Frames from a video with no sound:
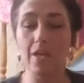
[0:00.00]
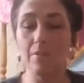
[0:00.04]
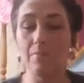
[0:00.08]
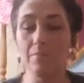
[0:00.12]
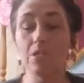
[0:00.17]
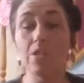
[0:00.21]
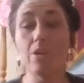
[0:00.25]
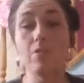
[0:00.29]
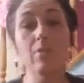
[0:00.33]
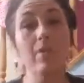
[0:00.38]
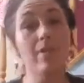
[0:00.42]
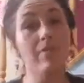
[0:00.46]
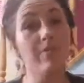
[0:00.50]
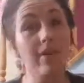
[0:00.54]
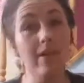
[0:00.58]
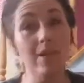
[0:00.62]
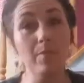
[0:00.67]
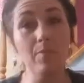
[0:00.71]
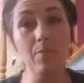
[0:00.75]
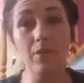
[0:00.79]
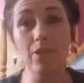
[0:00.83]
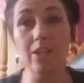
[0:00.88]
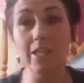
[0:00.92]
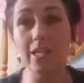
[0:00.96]
So if
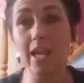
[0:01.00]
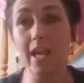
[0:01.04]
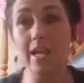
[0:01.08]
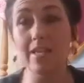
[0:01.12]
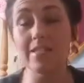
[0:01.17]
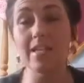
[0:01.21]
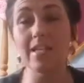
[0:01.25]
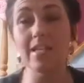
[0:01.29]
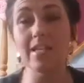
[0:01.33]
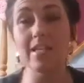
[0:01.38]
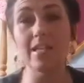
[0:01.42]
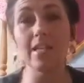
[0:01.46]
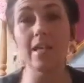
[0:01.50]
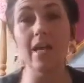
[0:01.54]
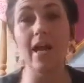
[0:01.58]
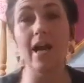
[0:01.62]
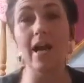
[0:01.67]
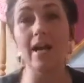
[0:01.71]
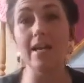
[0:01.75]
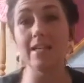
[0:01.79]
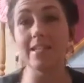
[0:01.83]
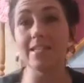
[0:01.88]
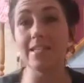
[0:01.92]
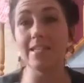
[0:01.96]
anybody has any
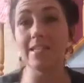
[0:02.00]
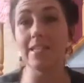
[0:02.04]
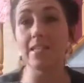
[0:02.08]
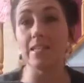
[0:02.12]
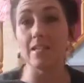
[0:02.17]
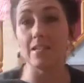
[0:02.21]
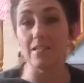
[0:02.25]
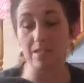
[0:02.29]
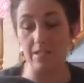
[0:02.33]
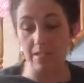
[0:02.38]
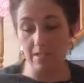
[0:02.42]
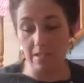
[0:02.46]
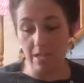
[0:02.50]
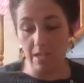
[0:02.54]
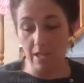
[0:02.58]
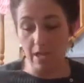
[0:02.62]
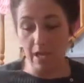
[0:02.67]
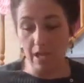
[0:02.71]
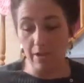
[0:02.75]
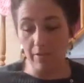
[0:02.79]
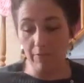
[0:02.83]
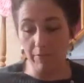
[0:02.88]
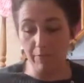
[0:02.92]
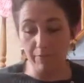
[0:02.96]
ideas
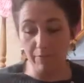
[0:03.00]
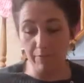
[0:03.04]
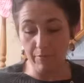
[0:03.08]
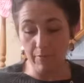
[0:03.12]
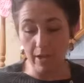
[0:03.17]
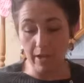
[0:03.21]
of